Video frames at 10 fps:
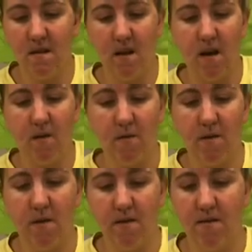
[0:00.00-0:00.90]
I
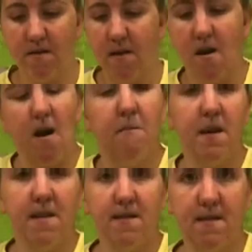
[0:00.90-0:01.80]
will start on my
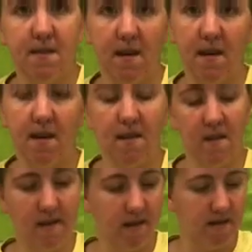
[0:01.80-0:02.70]
second
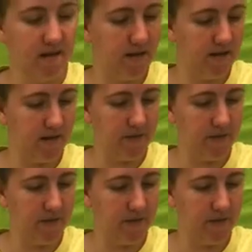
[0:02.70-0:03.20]
color here